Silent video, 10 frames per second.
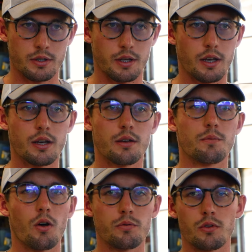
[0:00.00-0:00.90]
Getting
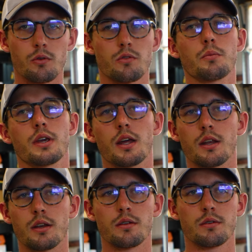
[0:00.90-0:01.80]
involved in those in the
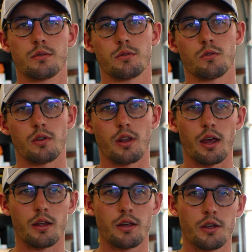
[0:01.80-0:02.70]
beginning, so then
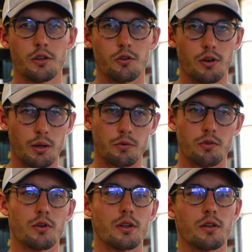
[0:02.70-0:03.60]
that your name
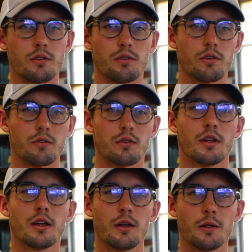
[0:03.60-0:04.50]
circulates, because
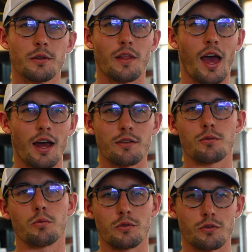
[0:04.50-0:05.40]

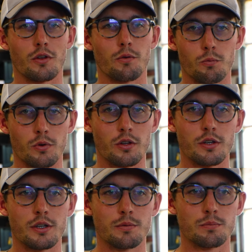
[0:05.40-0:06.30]
that's what's going to
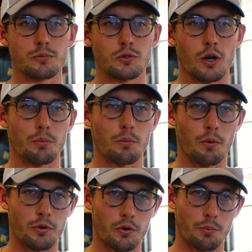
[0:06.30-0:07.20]
really start
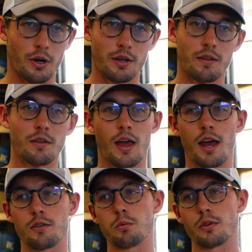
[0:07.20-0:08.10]
promoting your brand. And
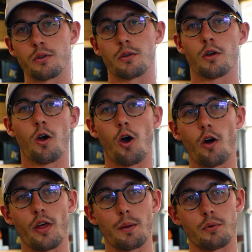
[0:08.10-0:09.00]
that's what
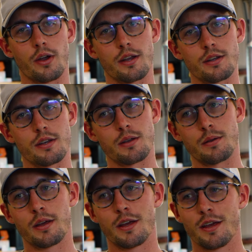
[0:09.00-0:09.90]
all that branding and,
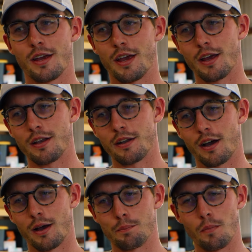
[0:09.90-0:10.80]
and
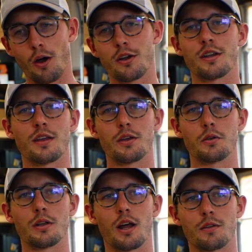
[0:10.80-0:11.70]
uh, marketing that you
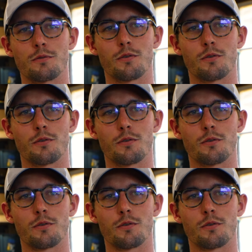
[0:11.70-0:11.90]
did on the